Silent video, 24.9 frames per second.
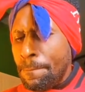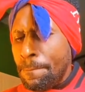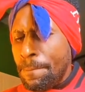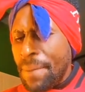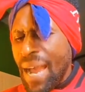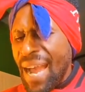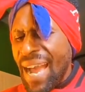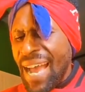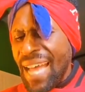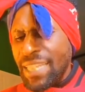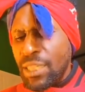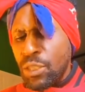
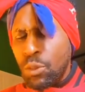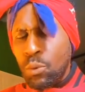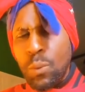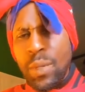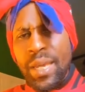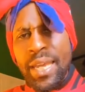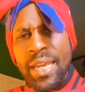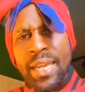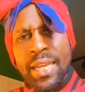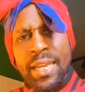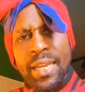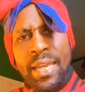
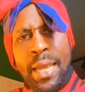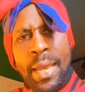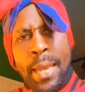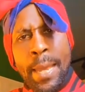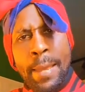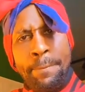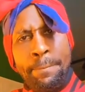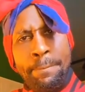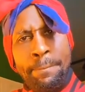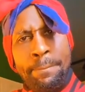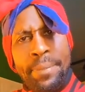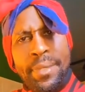pathway,
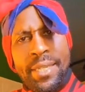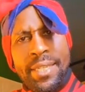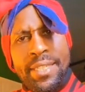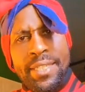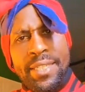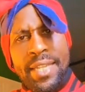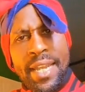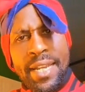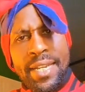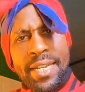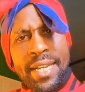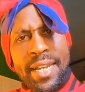
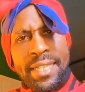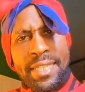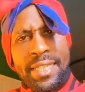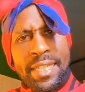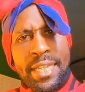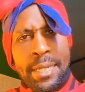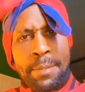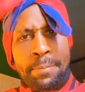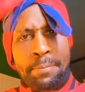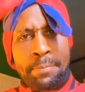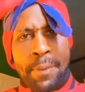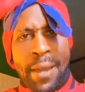
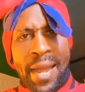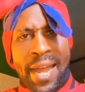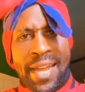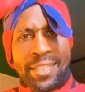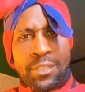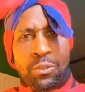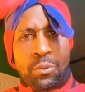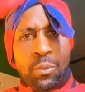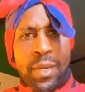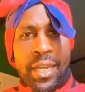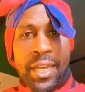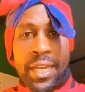epigenetic
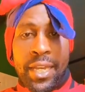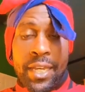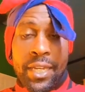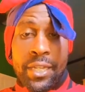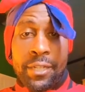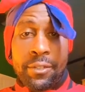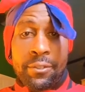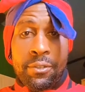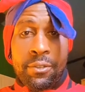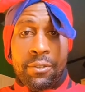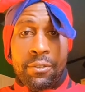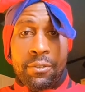pathway